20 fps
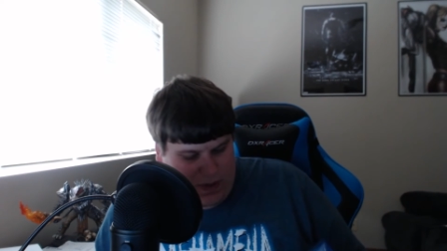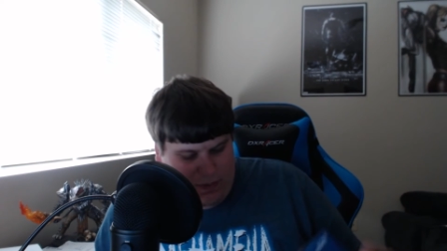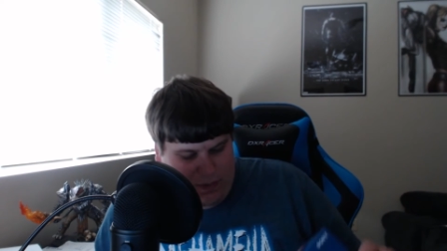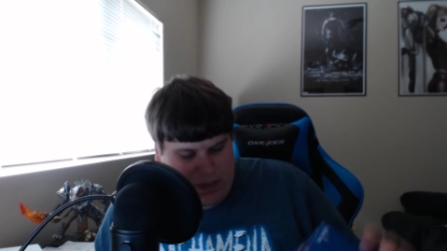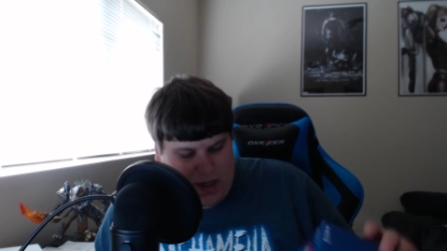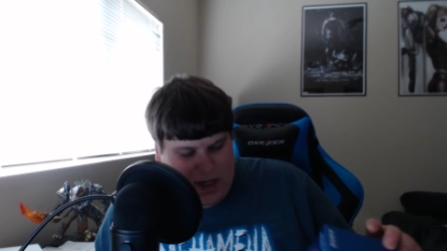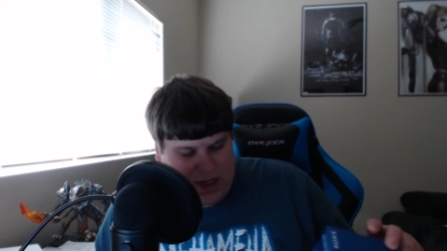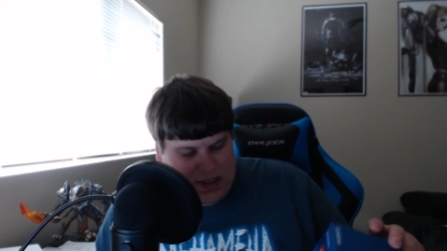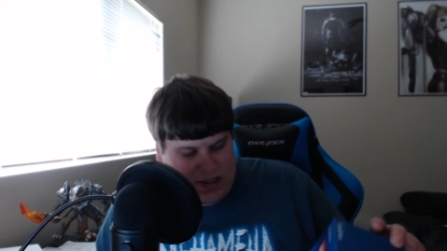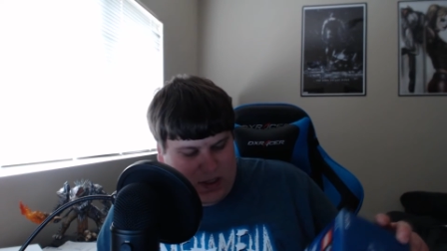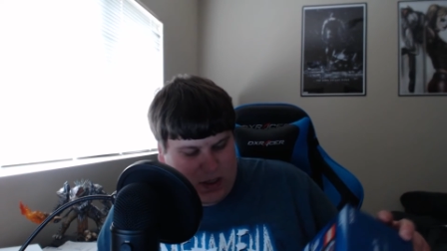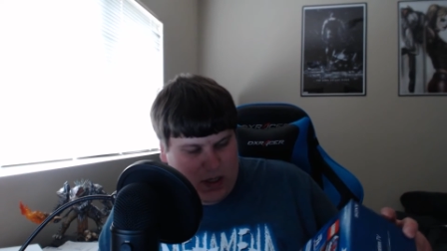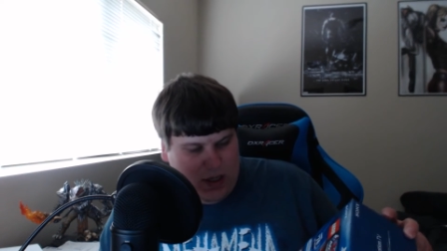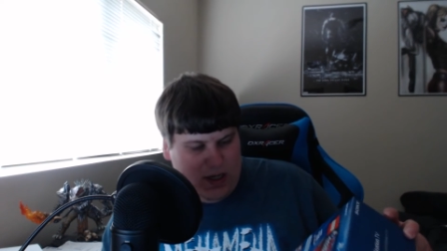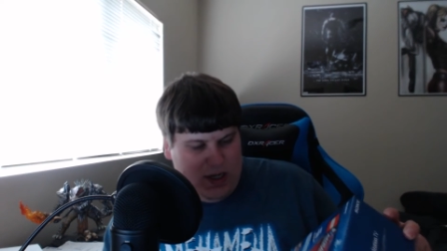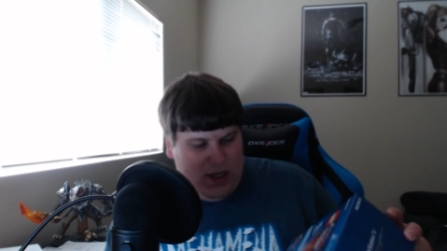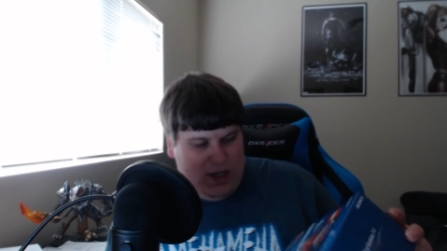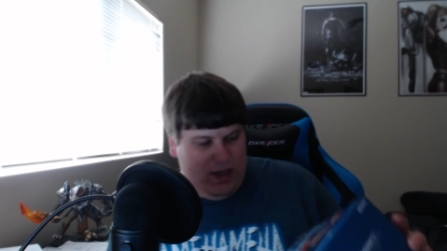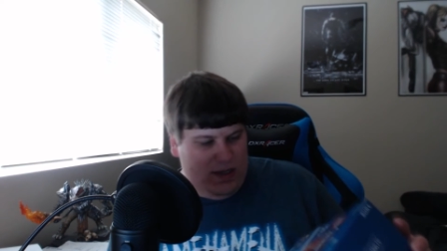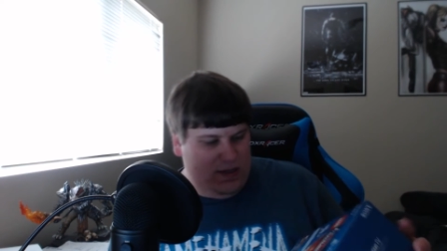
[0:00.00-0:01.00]
box
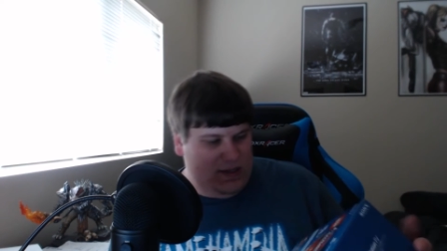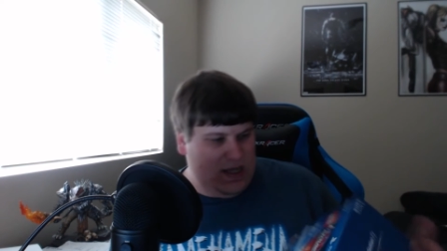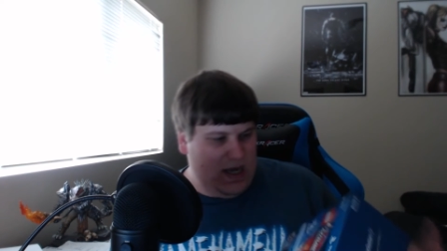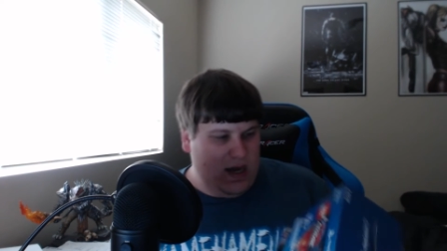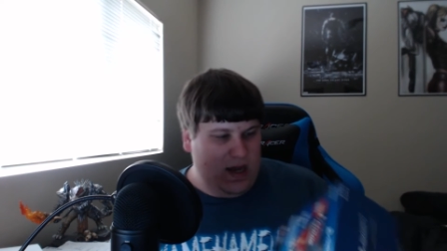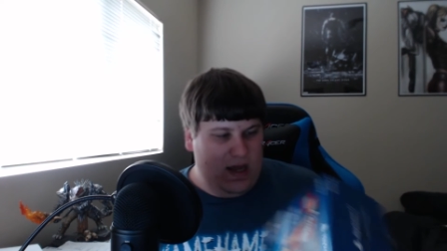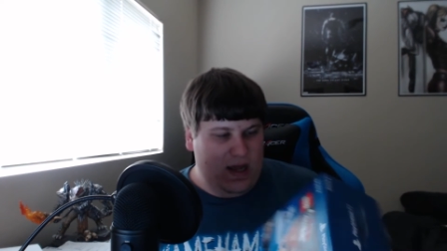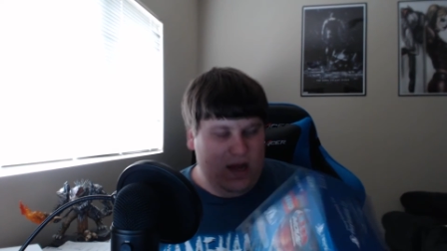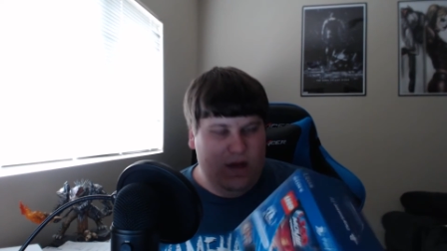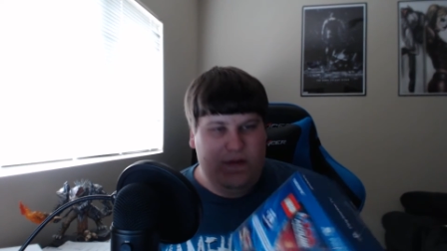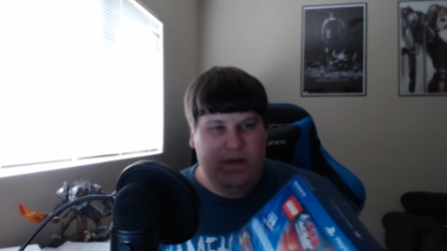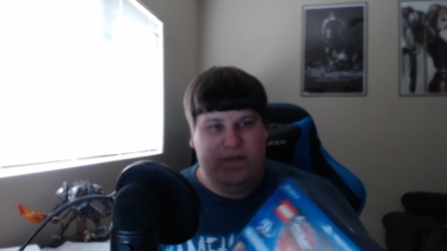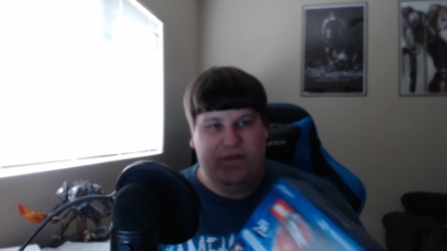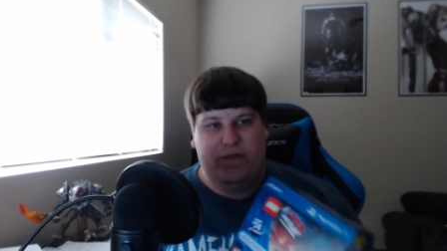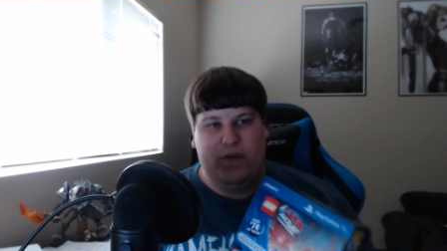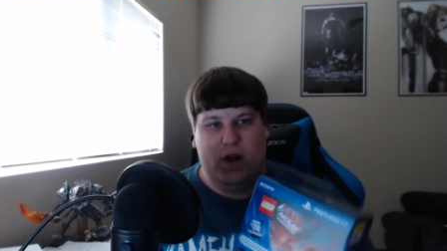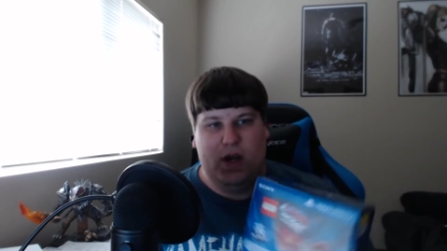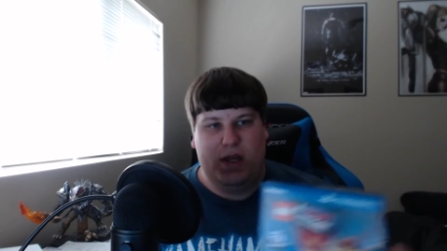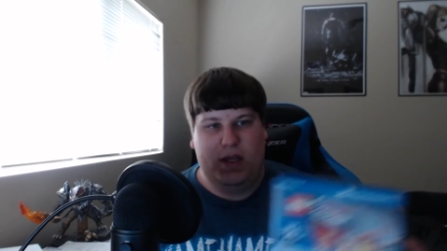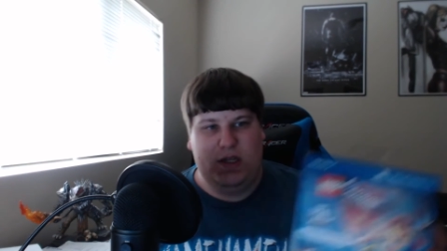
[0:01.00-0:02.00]
art is kind of on the
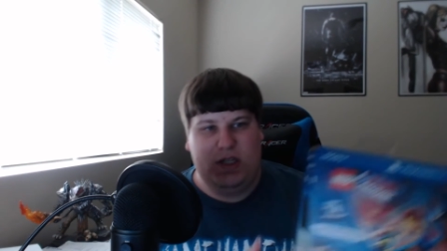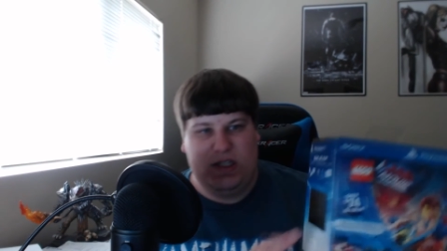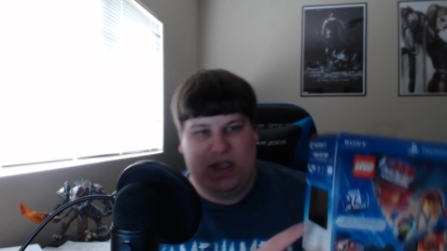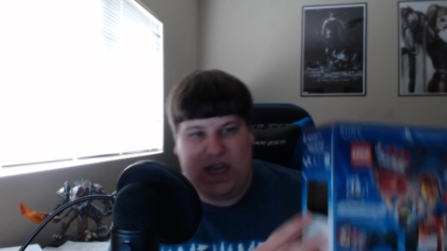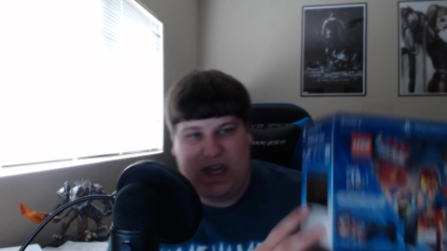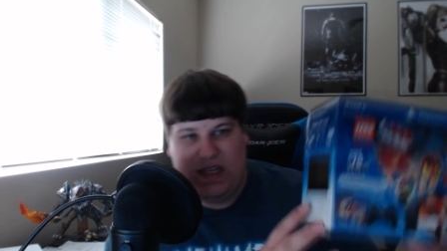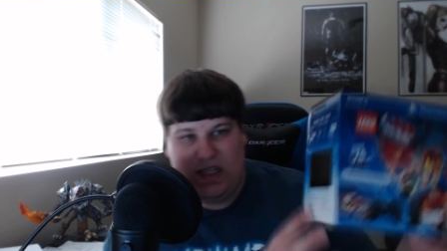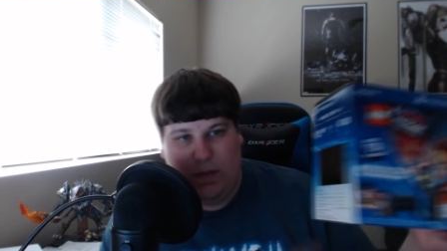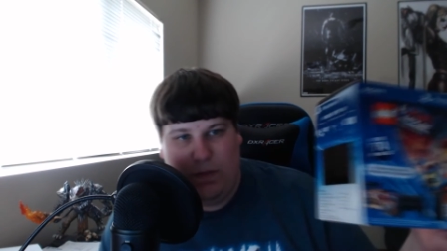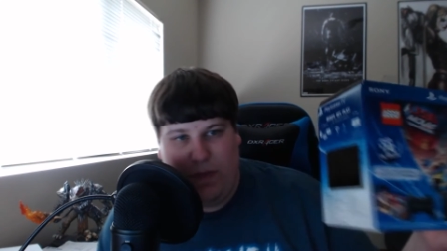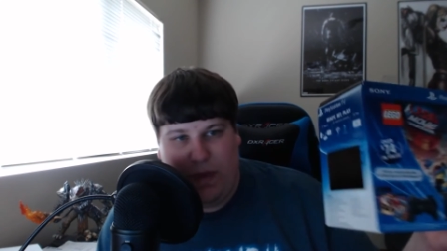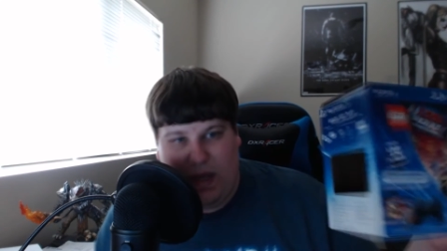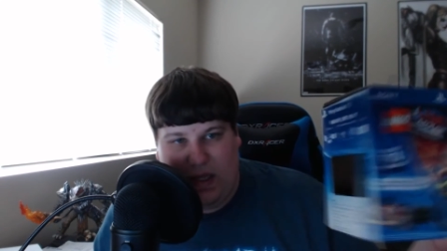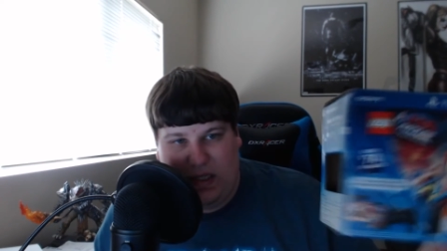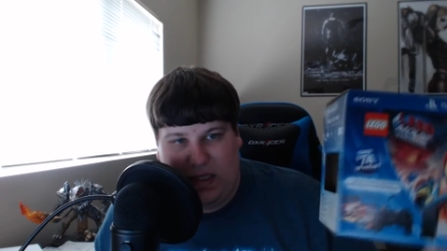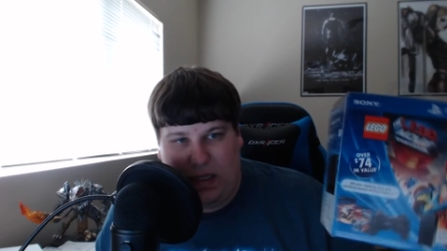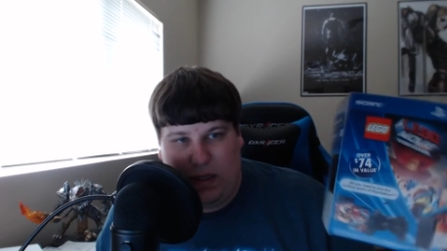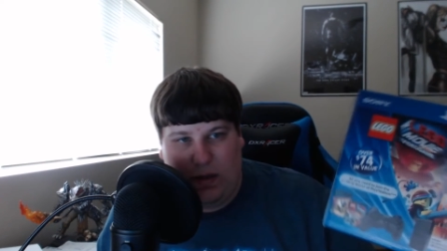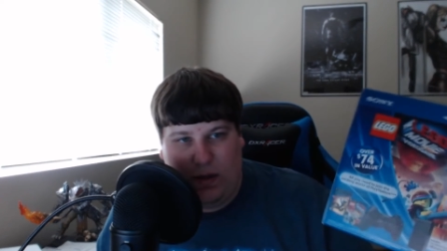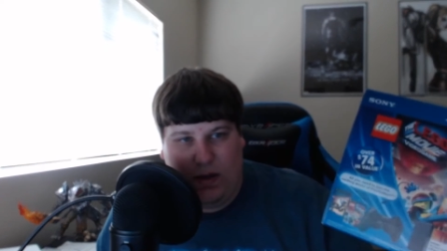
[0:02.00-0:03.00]
front and just has your
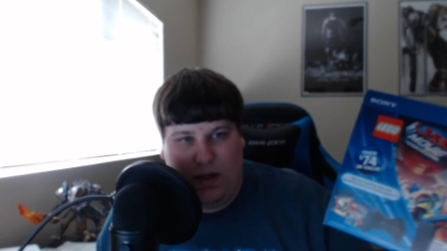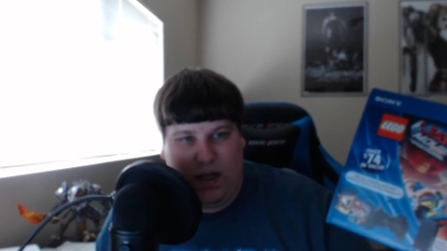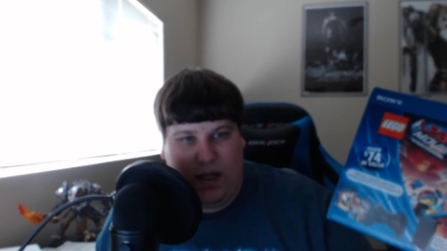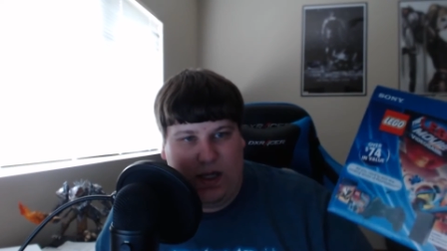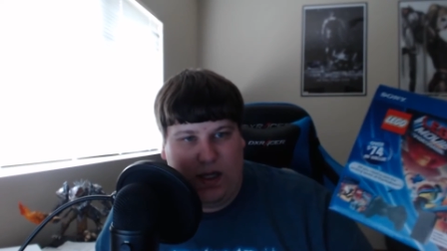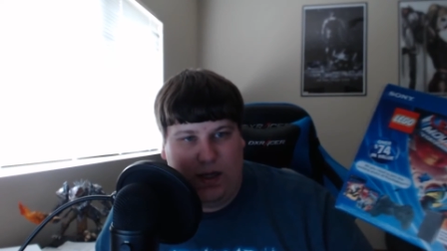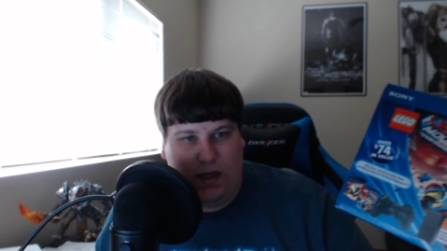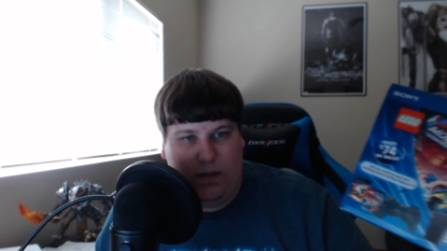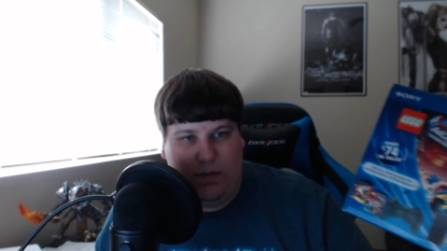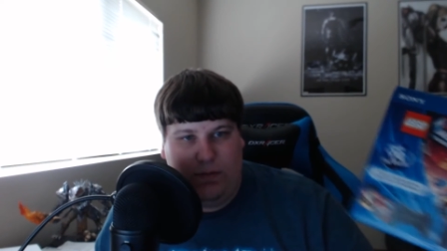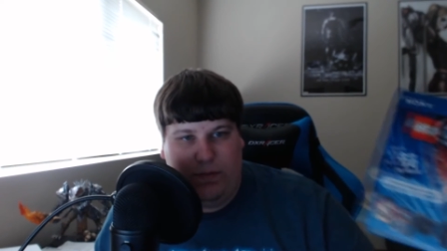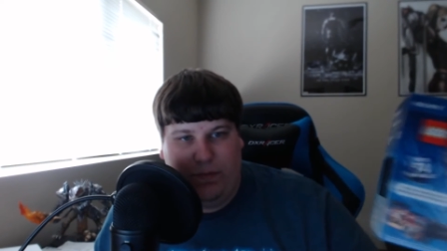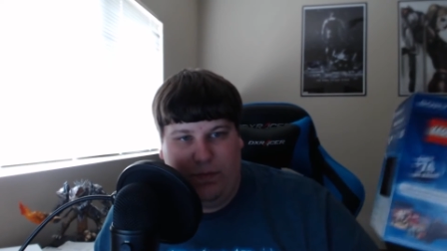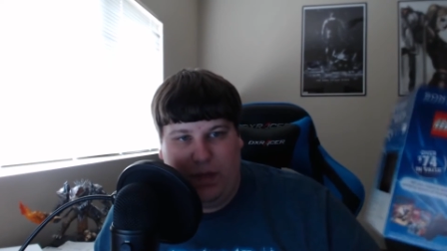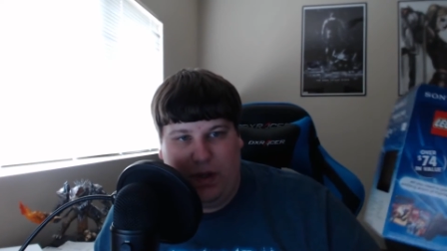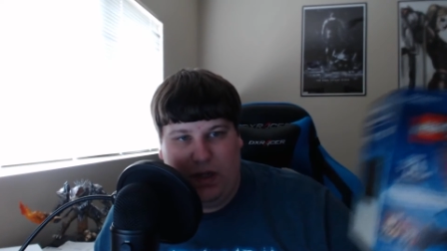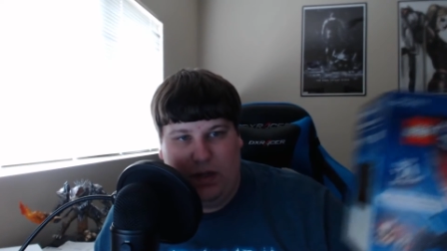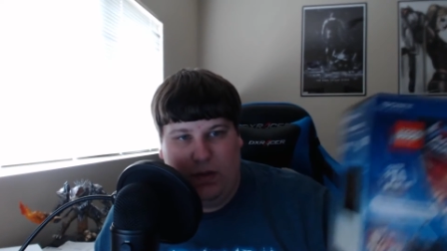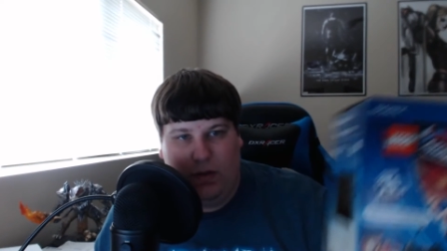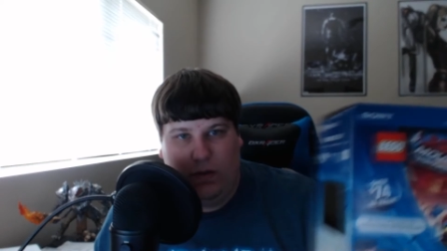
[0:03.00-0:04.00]
basic
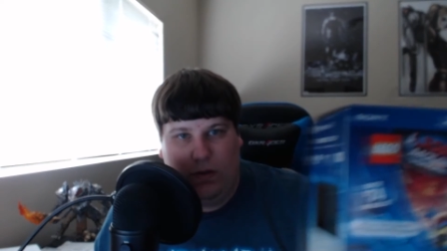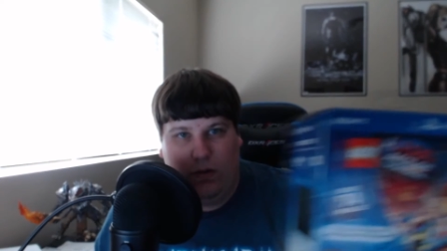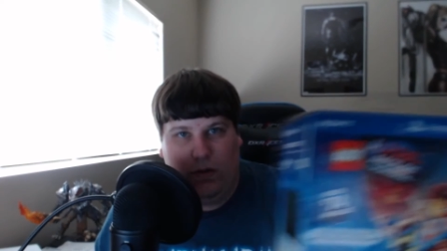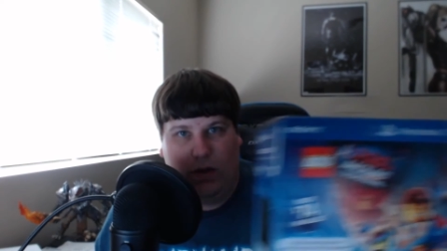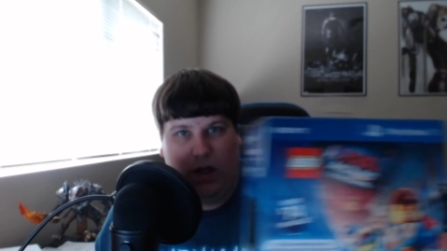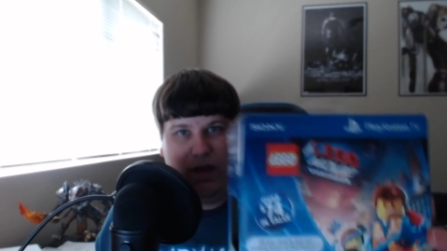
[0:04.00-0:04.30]
bundle